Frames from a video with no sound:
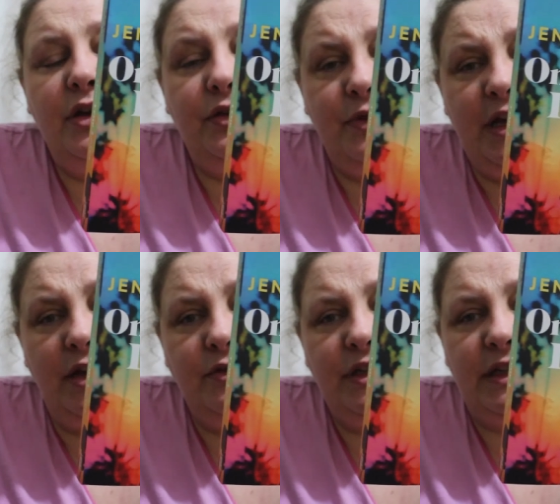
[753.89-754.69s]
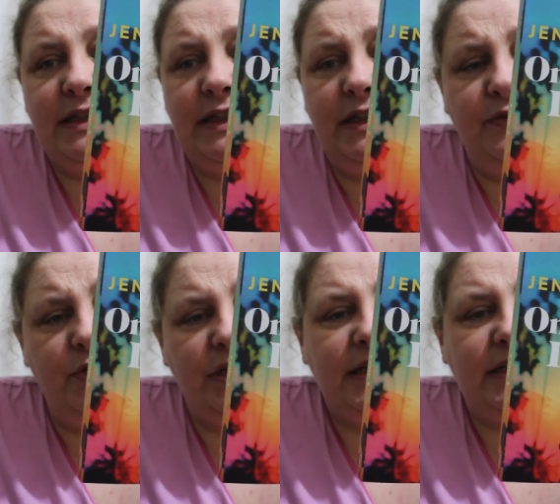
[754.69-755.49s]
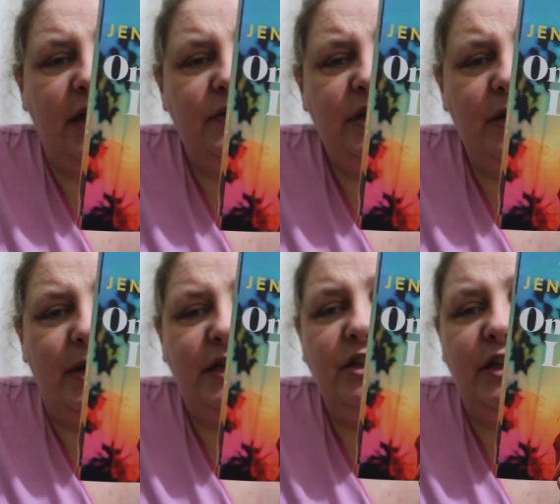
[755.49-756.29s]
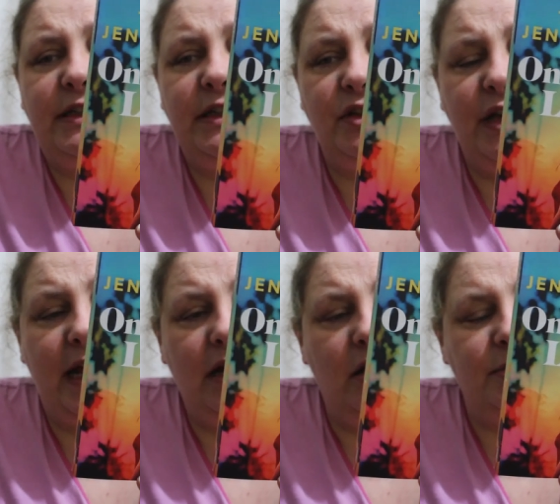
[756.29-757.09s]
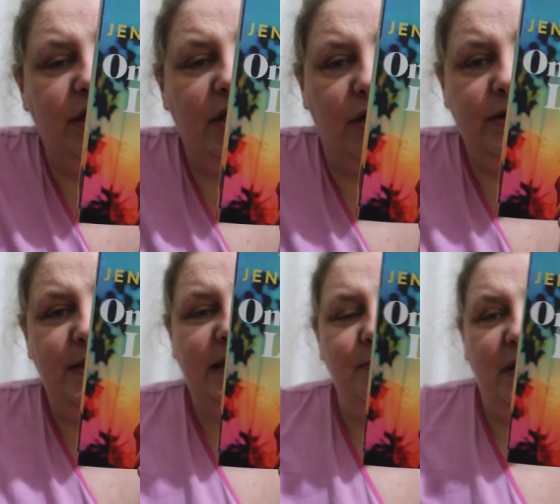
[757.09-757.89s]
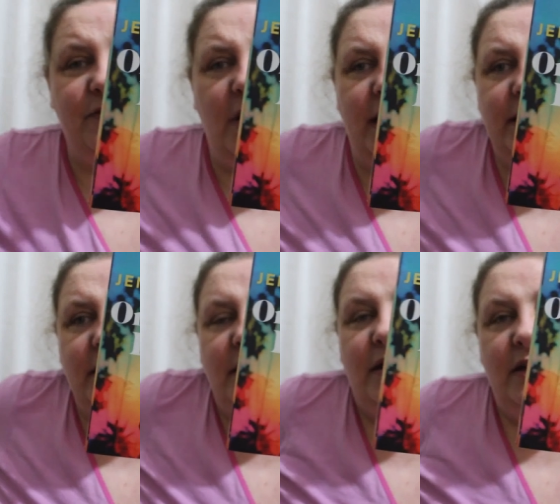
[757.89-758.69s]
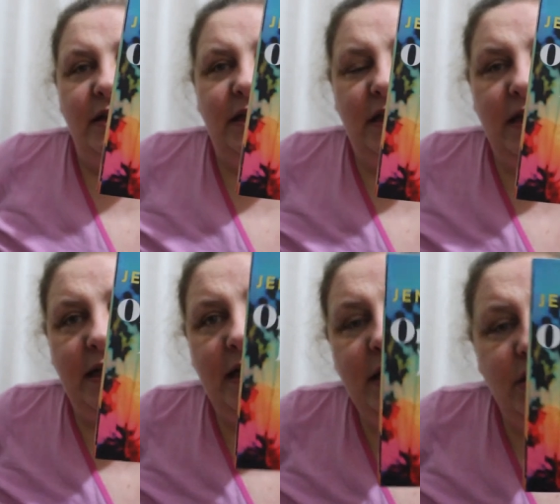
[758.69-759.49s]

364 days after their wedding, Jesse is on a helicopter that goes missing mid-flight. Suddenly he